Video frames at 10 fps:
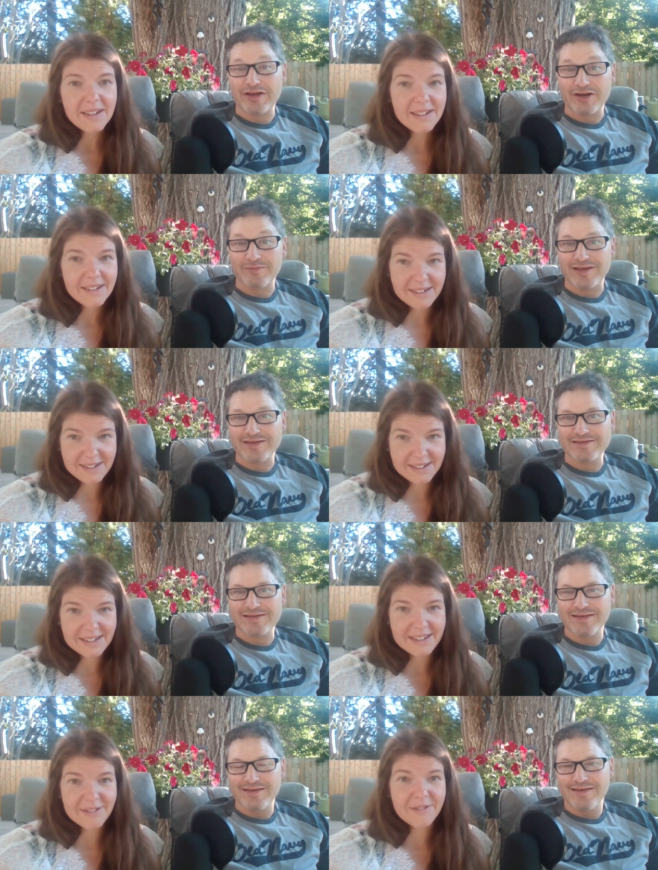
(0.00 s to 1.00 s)
Speaker 1: at our
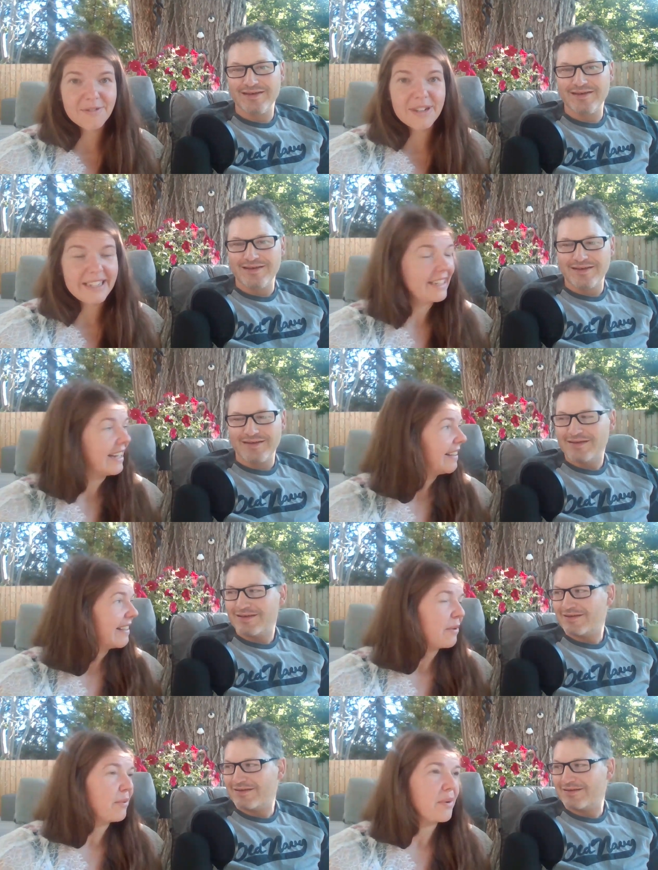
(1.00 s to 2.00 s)
place.
Speaker 2: Right.
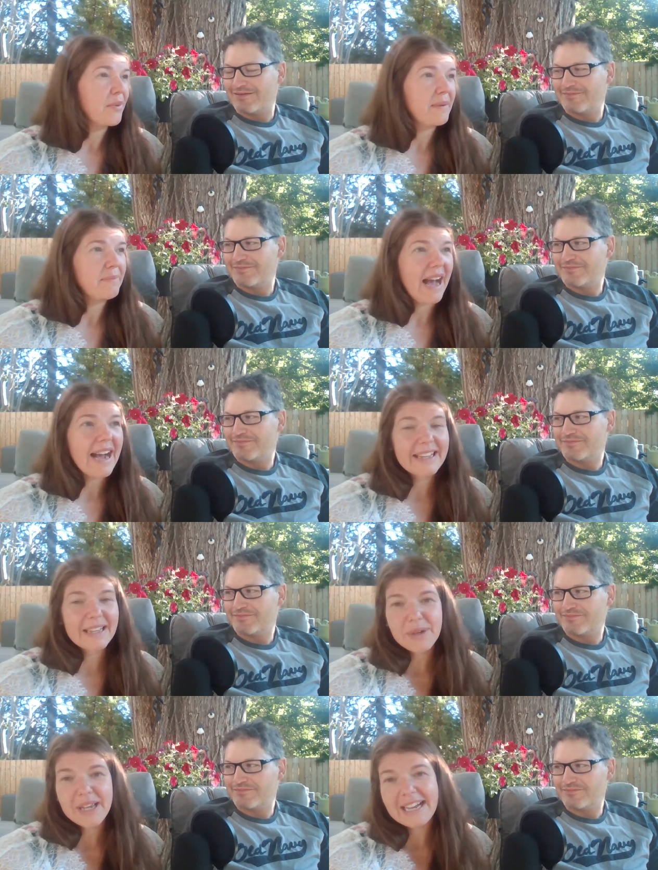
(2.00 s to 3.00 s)
And then we went
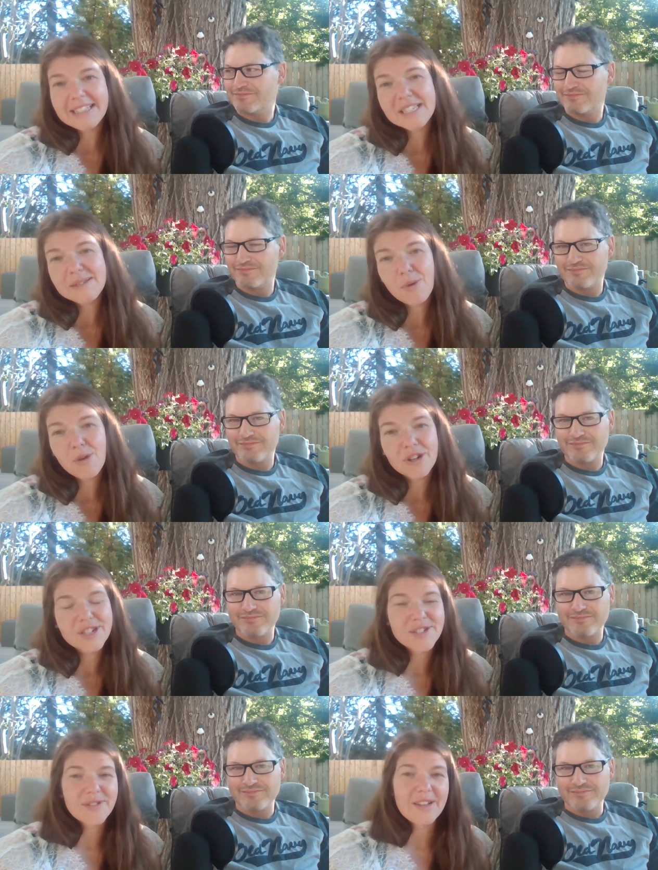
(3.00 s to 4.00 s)
back and we had
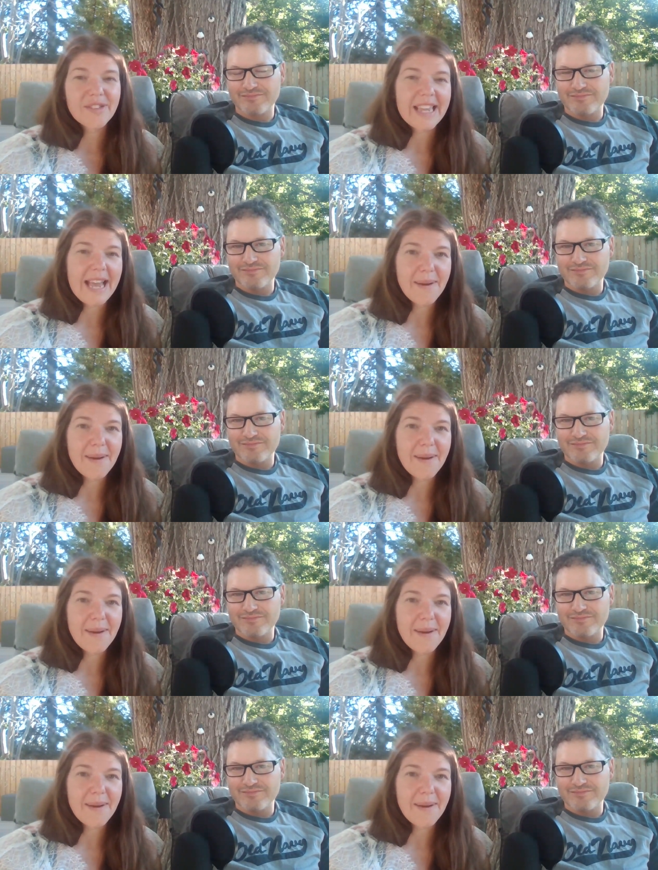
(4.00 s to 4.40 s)
s'mores around the